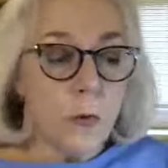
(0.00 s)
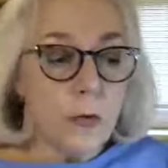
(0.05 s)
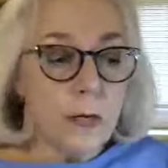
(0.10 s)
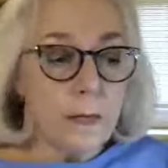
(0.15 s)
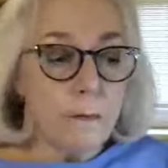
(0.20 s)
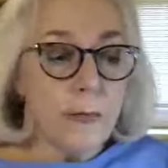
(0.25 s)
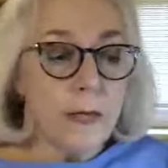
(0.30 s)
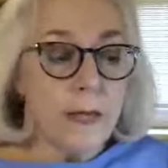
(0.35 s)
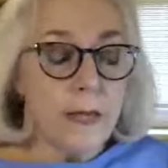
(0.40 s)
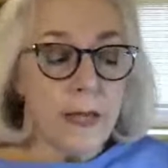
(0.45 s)

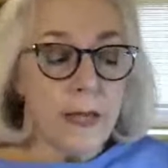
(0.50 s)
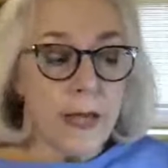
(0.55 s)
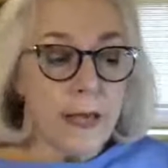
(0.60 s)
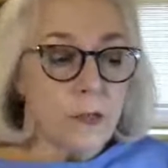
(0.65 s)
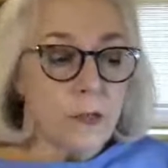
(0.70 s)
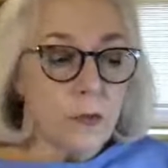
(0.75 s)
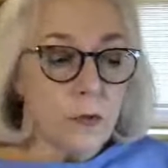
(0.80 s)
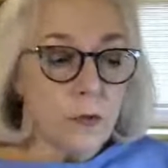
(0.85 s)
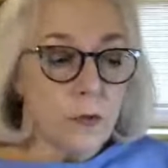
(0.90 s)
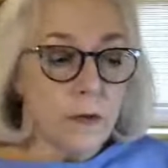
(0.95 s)
appoint me
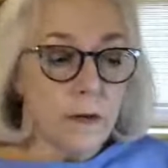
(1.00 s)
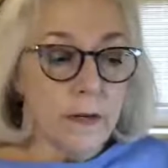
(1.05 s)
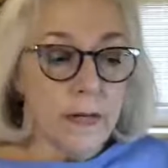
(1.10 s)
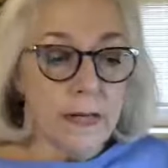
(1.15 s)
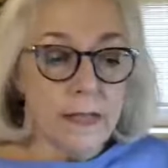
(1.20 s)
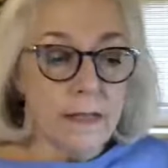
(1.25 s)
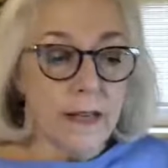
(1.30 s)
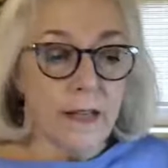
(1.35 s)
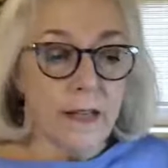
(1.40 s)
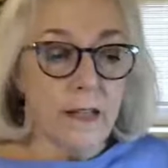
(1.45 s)
as your
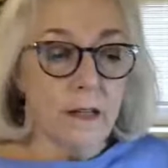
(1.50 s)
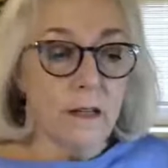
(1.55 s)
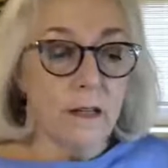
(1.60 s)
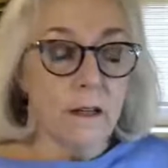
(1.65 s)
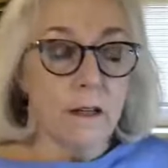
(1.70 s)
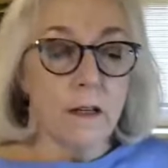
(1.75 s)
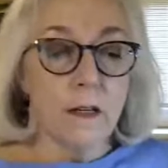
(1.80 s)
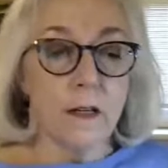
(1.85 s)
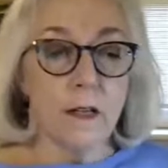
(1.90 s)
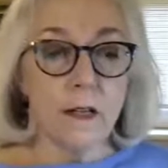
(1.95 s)

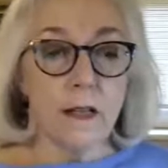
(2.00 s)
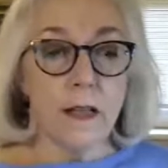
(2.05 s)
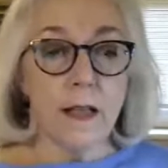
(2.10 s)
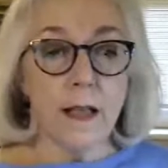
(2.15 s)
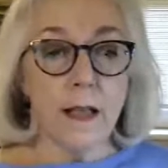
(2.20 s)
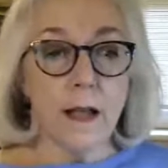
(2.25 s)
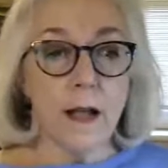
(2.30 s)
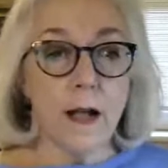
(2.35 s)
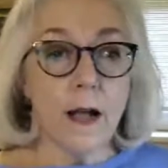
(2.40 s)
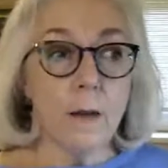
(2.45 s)
executor.
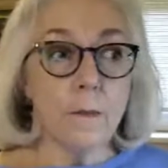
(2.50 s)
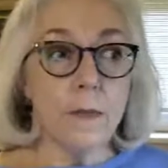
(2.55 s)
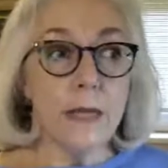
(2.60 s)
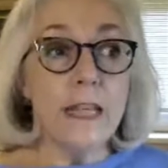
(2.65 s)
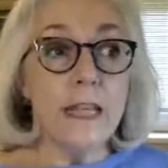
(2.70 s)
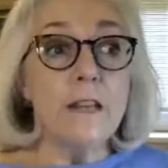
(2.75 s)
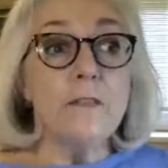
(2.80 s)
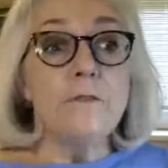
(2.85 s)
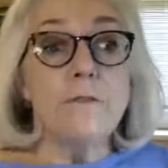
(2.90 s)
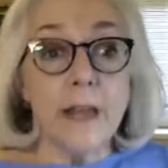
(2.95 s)

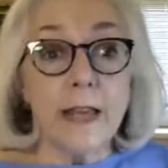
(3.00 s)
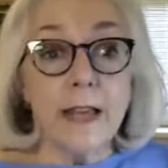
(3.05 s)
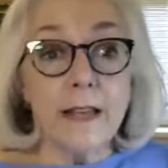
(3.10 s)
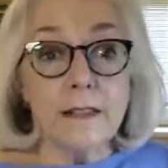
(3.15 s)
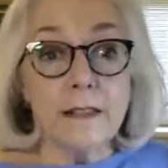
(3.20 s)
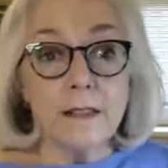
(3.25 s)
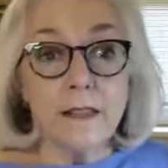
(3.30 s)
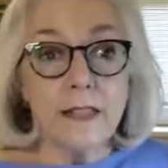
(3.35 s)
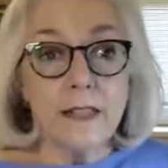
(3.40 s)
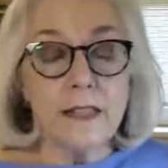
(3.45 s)
In
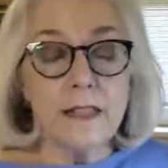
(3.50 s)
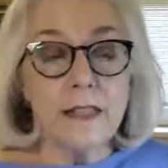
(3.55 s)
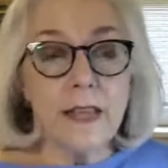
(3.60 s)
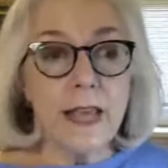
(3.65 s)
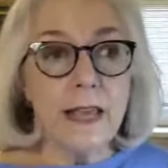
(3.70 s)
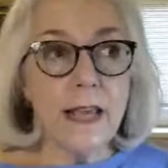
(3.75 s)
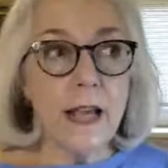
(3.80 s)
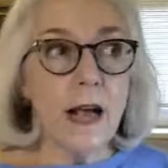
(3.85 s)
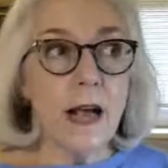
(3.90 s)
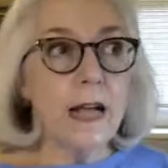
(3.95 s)
advance. Let's
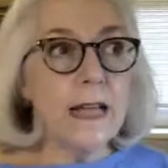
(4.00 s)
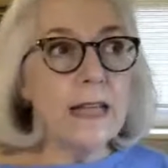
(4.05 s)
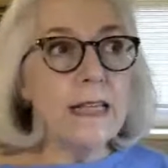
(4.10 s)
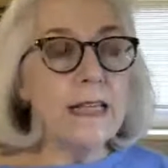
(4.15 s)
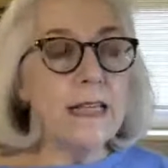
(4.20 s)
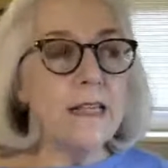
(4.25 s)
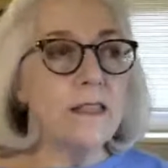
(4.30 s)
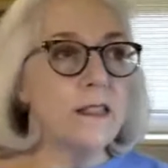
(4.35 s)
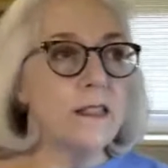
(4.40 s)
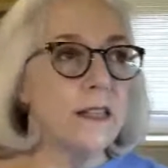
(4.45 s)
say I
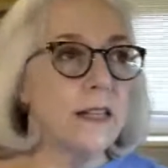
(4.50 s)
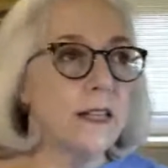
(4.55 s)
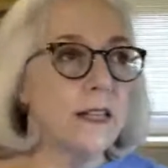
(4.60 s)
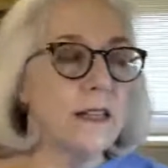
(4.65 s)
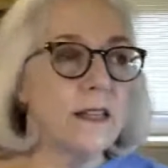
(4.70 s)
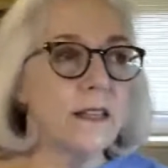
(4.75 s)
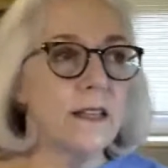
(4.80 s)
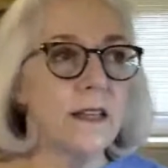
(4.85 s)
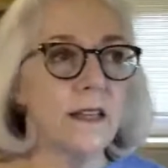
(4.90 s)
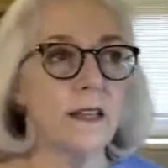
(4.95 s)
need to get
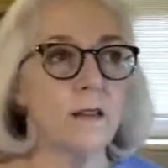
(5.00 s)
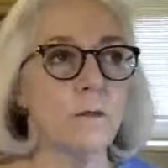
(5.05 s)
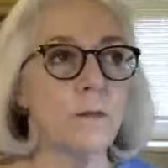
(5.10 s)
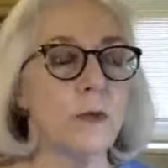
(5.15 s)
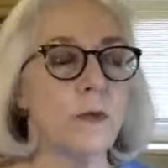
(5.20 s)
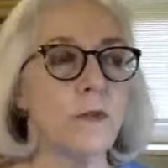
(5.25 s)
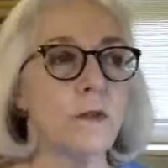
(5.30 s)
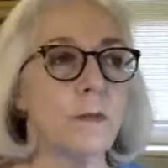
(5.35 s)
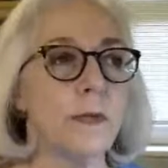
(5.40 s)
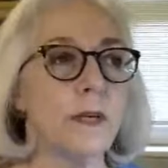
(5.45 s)
into that
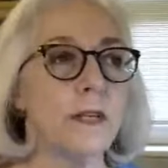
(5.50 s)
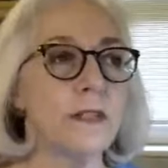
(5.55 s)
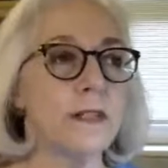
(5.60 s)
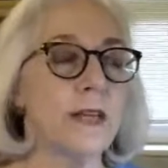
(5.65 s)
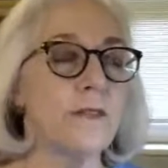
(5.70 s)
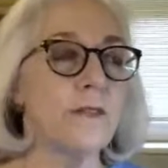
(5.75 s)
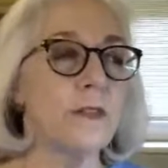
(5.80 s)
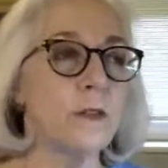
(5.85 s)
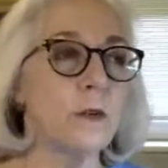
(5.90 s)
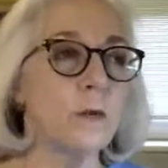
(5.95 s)
computer because
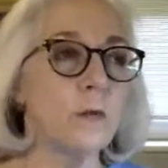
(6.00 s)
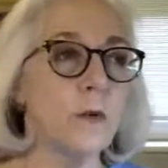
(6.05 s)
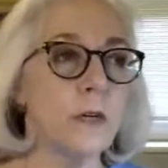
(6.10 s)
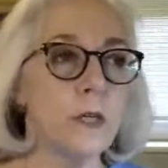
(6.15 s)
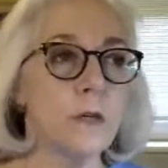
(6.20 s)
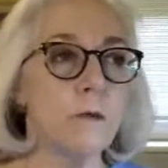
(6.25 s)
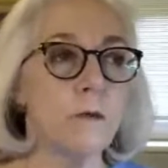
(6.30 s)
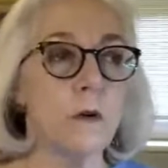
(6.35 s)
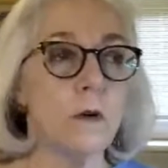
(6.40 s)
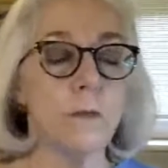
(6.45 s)
I have to know
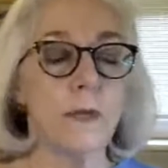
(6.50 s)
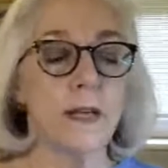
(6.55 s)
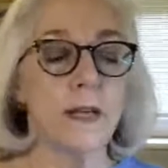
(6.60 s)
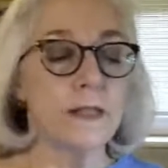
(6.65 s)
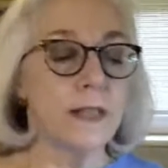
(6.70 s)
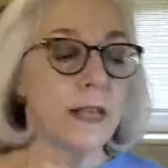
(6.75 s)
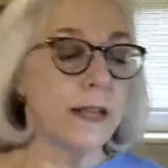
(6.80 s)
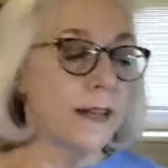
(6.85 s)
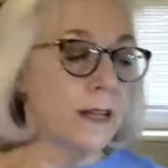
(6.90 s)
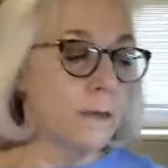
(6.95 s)
what you own
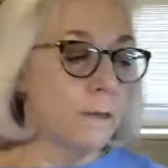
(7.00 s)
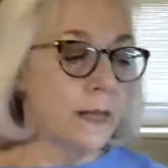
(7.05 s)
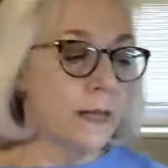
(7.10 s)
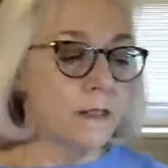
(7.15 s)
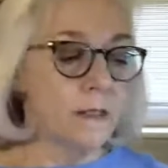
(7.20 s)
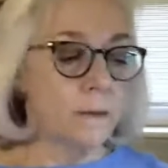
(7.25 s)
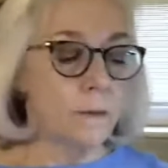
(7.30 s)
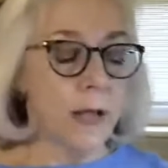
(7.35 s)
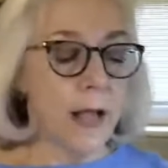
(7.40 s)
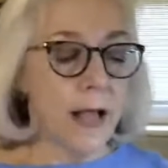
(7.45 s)
because I got to make
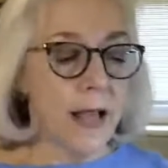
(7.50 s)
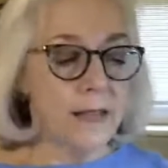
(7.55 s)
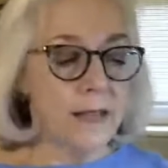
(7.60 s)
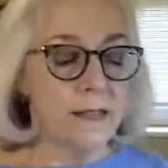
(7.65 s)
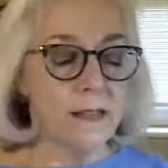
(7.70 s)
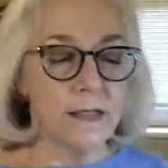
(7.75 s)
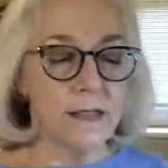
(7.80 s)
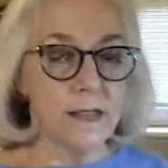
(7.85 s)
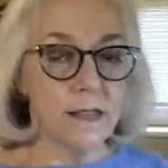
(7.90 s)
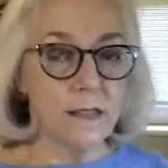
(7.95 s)
some
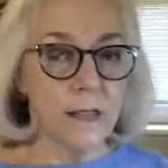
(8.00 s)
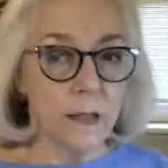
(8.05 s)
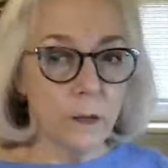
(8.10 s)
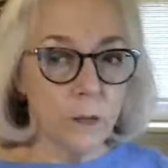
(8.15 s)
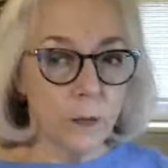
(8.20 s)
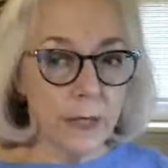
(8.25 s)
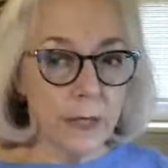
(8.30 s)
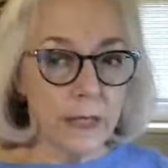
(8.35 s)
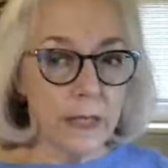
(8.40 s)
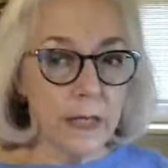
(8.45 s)
assets
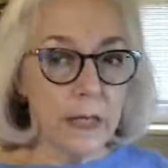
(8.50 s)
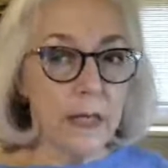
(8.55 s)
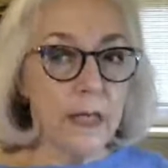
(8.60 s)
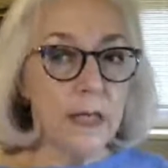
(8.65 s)
liquid